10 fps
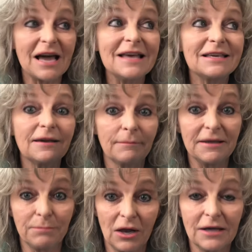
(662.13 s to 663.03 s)
taking me
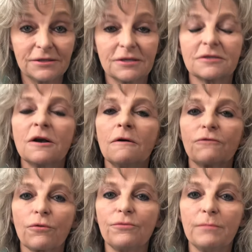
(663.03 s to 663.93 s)
places
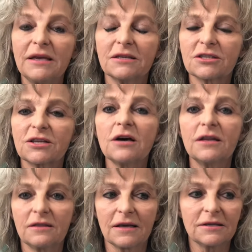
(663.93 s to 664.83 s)
for me to
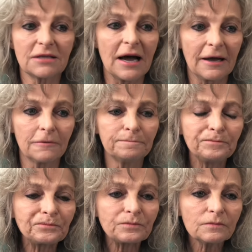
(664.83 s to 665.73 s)
study things out.
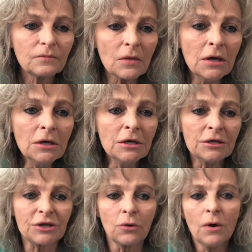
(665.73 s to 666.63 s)

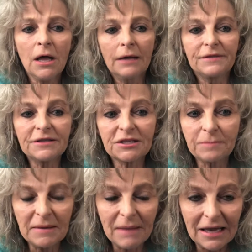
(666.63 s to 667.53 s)
So this has
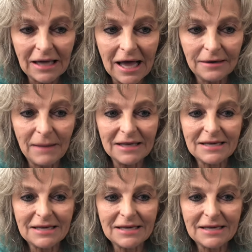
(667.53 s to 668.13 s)
been my kind of my